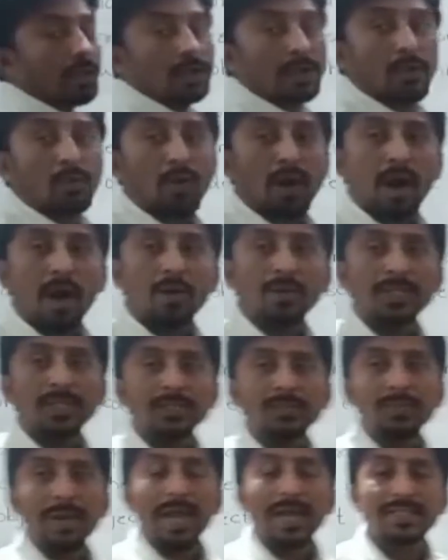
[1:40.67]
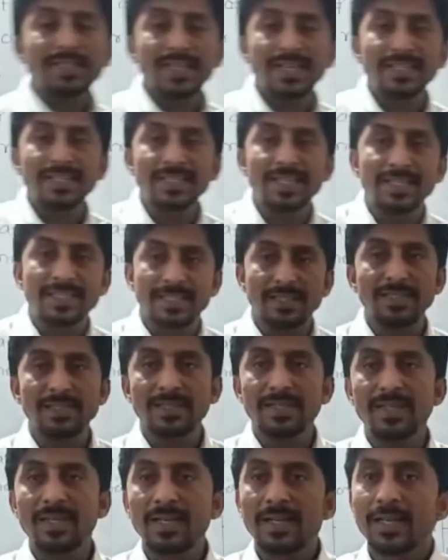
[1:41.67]
Now how this fraction is
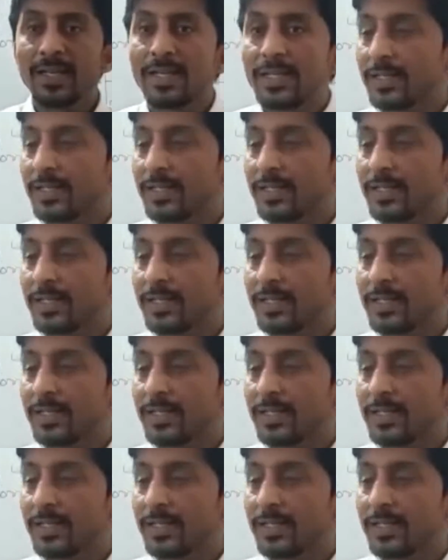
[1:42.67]
written?